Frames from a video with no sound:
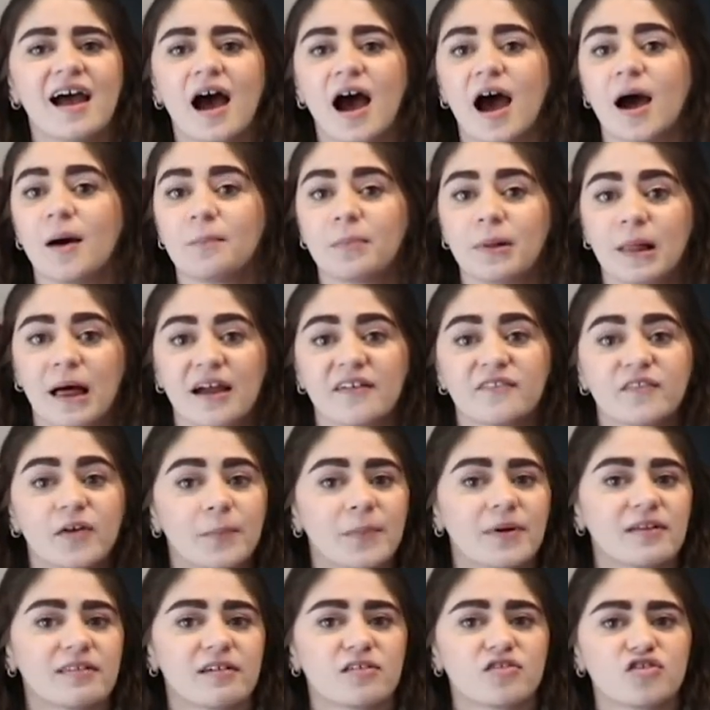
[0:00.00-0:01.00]
Apply
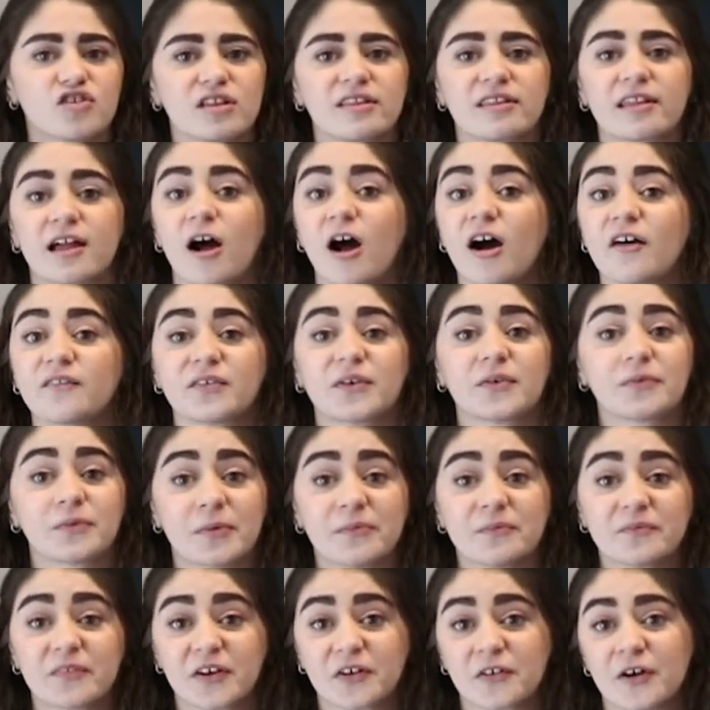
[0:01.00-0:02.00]
for positions that offer
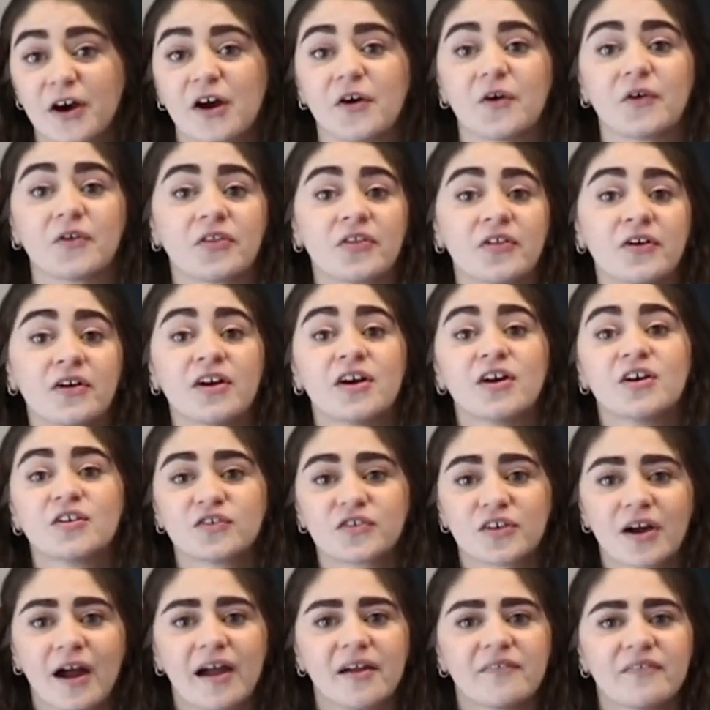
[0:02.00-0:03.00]
room for growth.
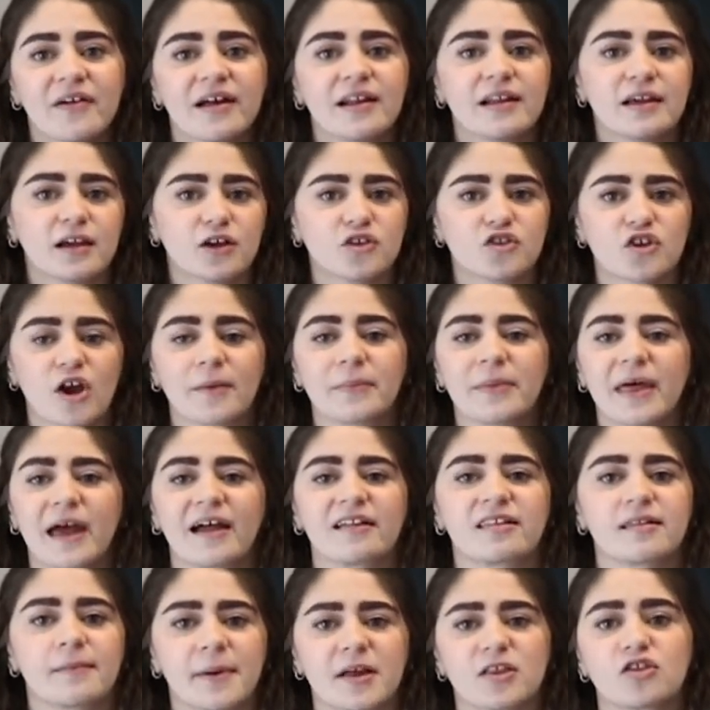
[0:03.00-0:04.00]
Try finding a job
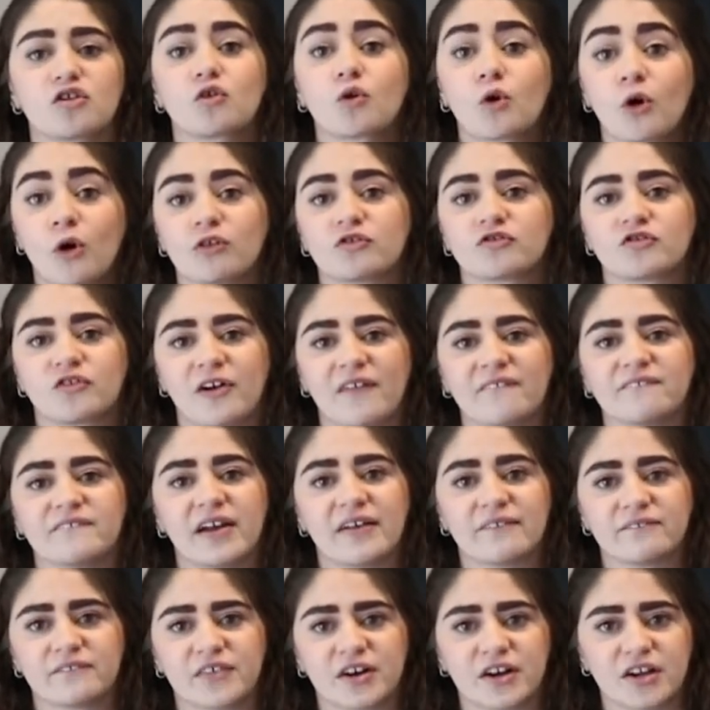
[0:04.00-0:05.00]
that has the best cultural
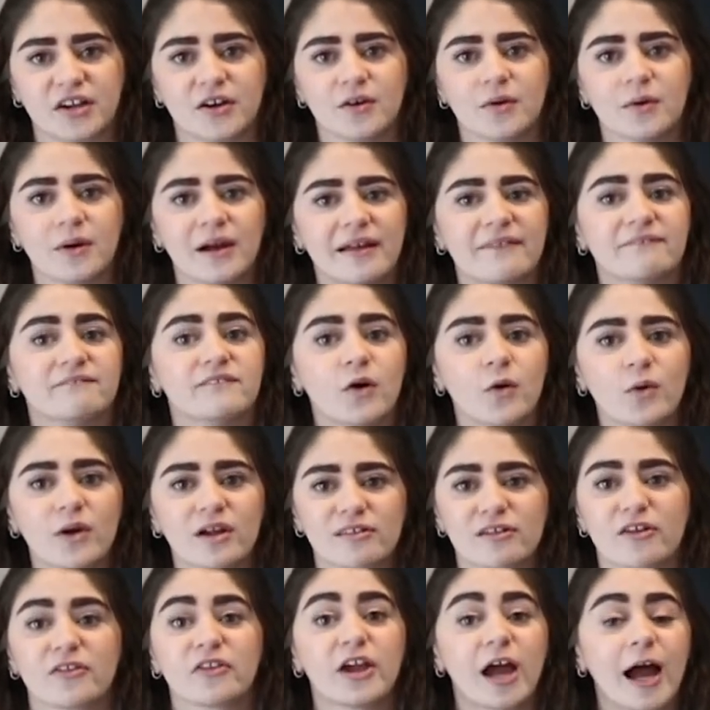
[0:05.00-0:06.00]
fit for you and
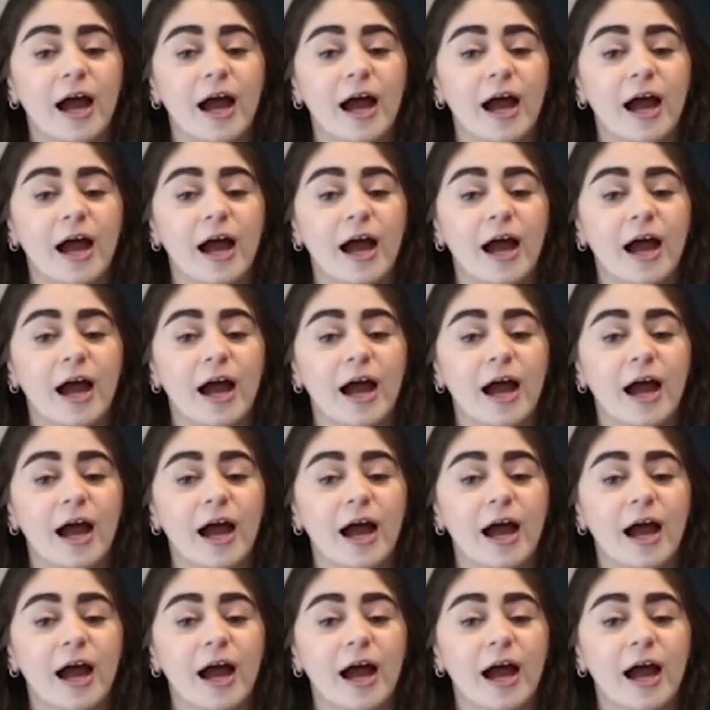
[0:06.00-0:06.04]
focus on the